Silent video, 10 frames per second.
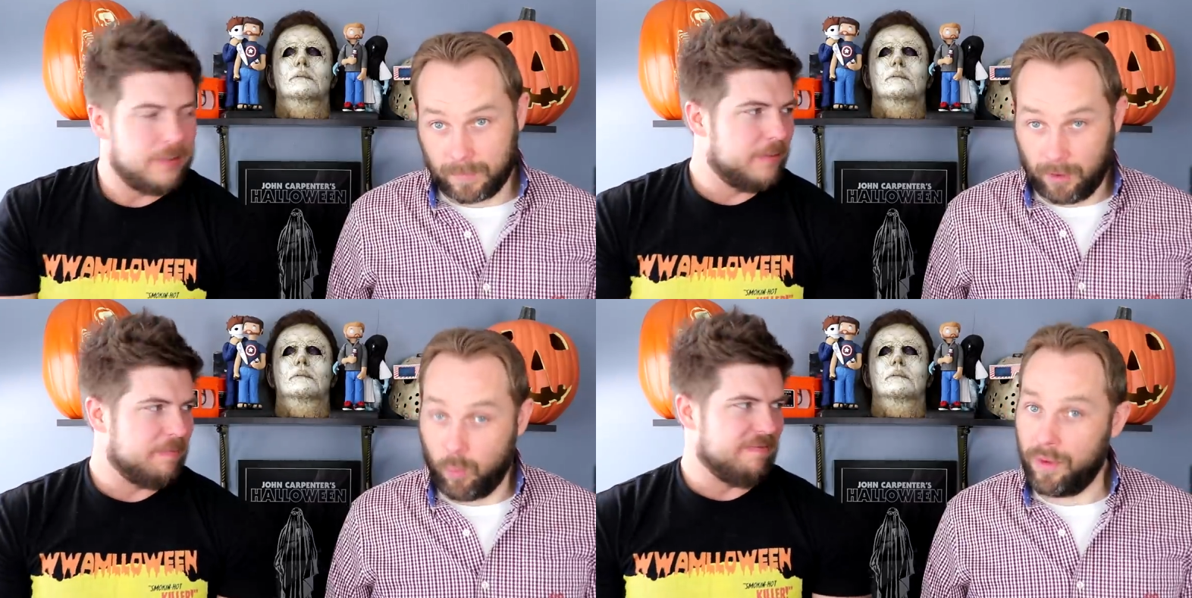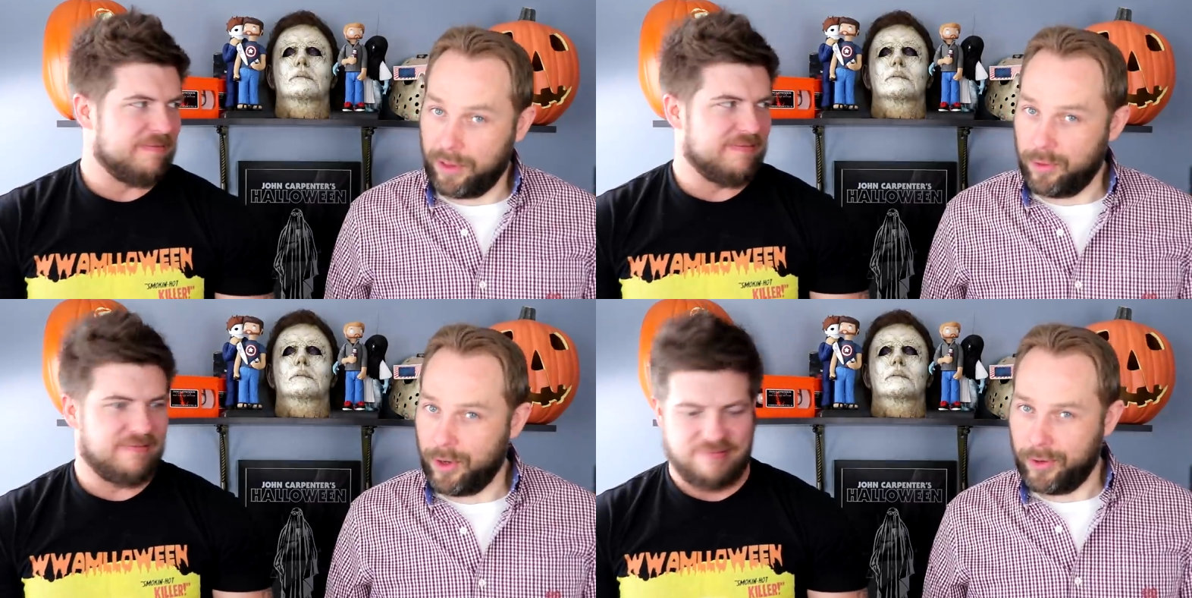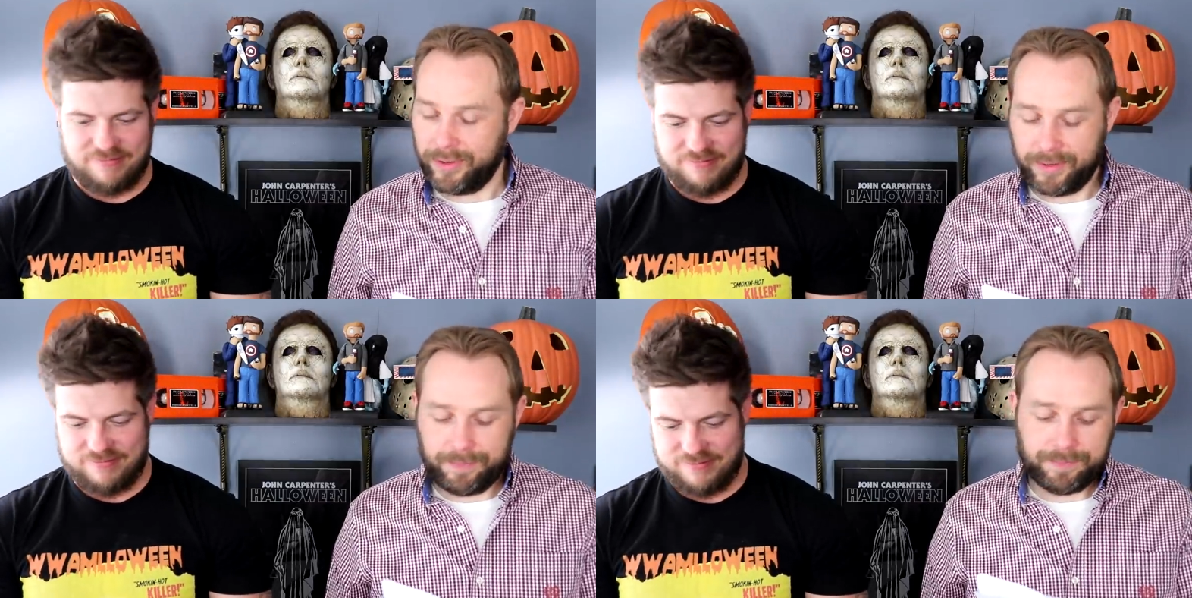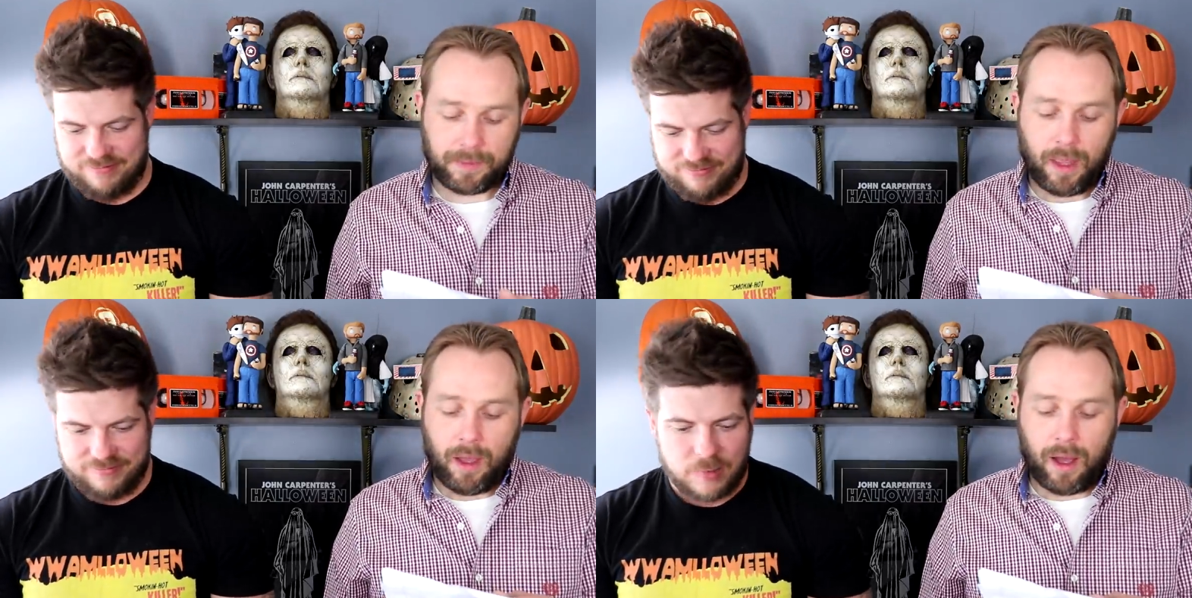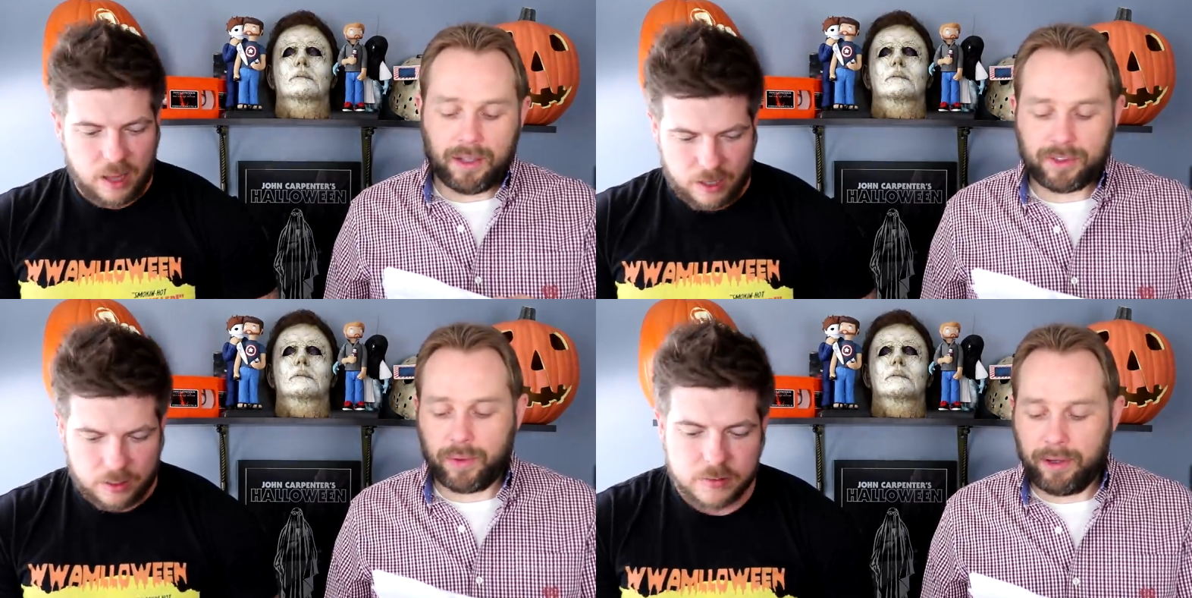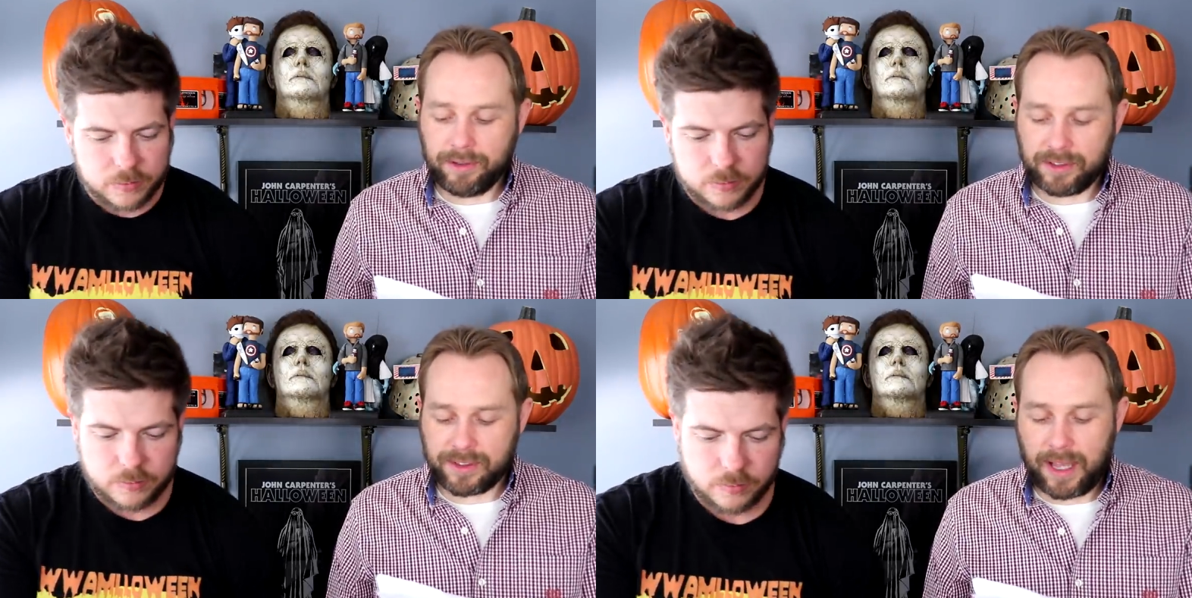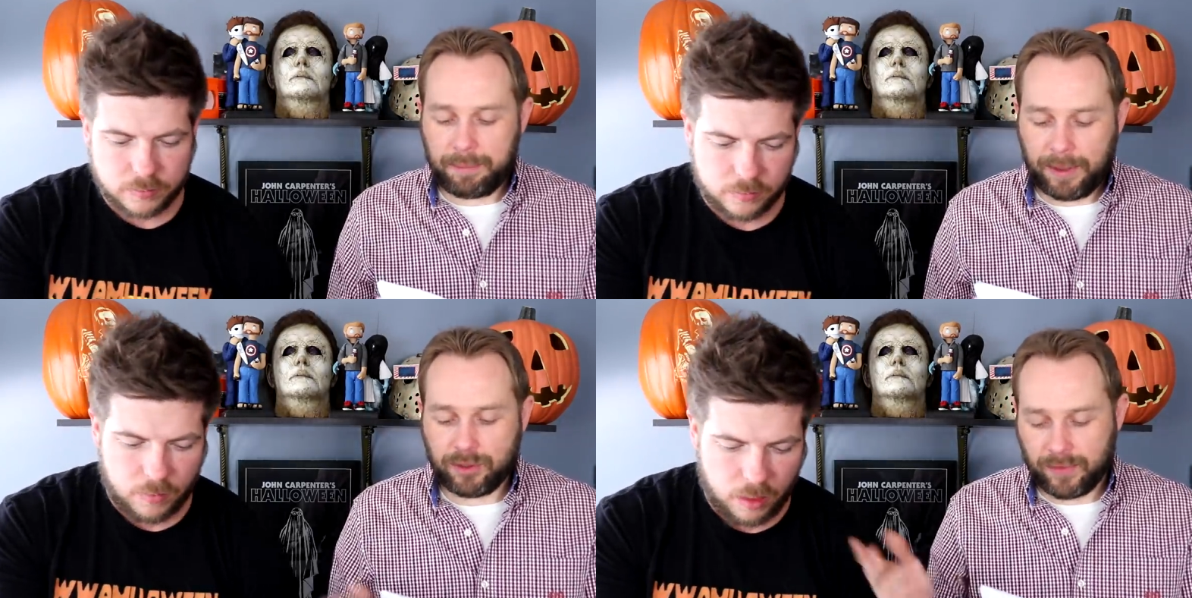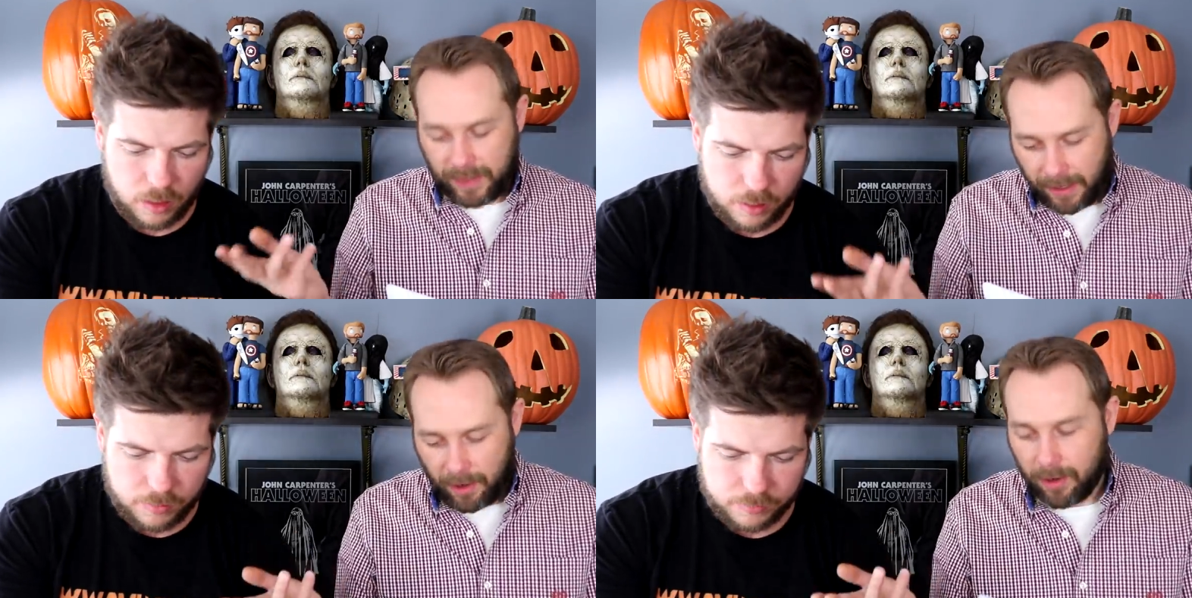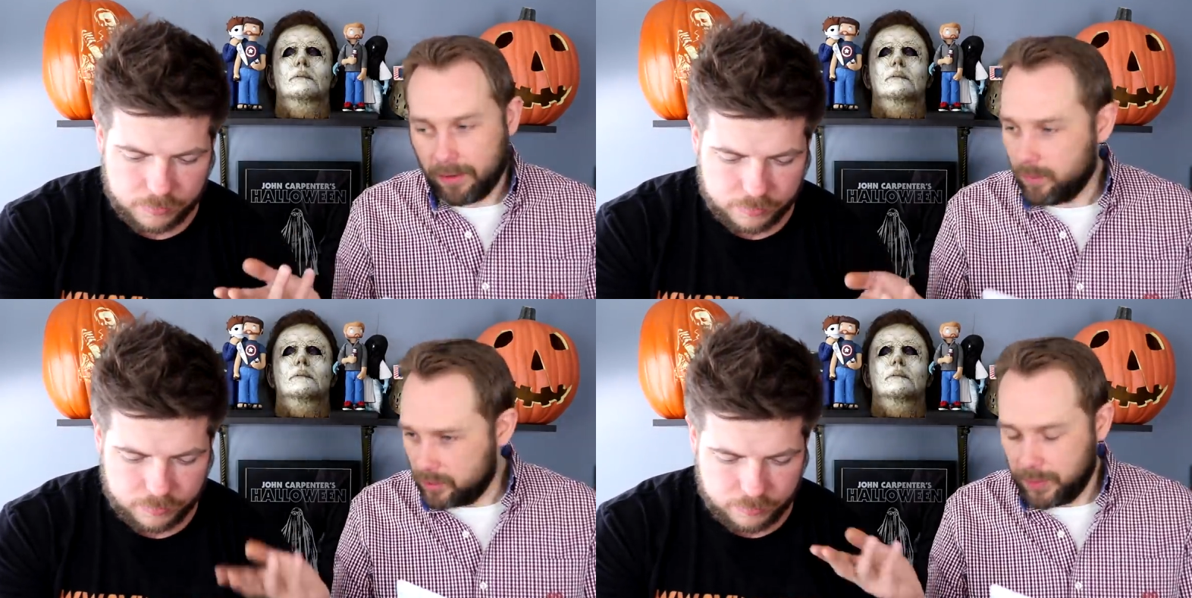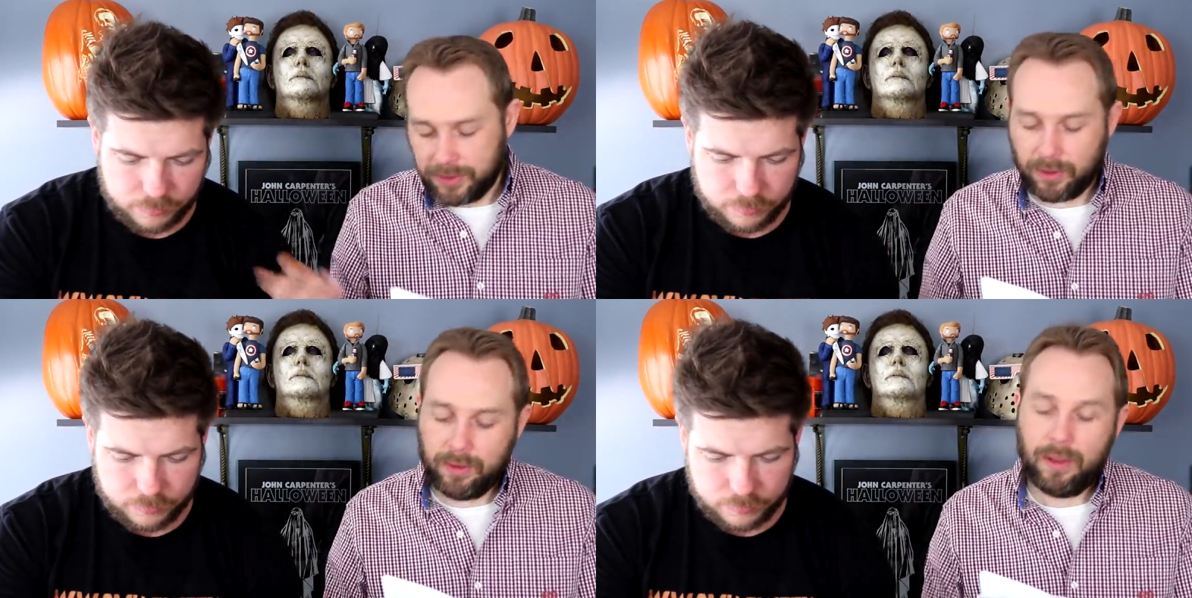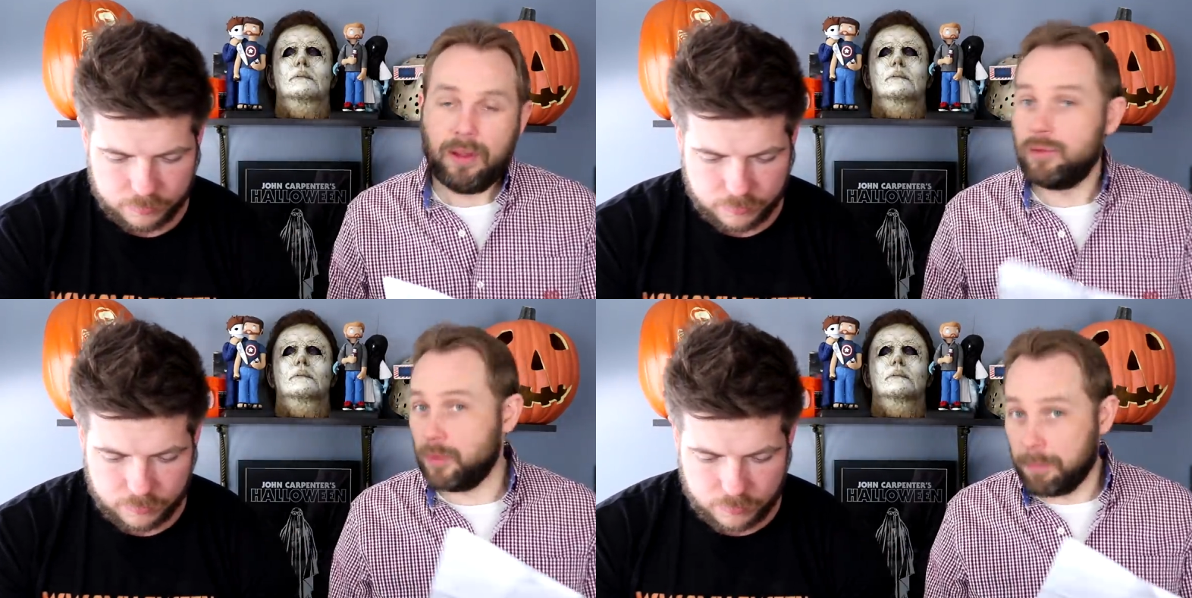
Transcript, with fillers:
Speaker 1: The one that you notice. Also, here's a signed picture of Kane Hodder, which we saw. It's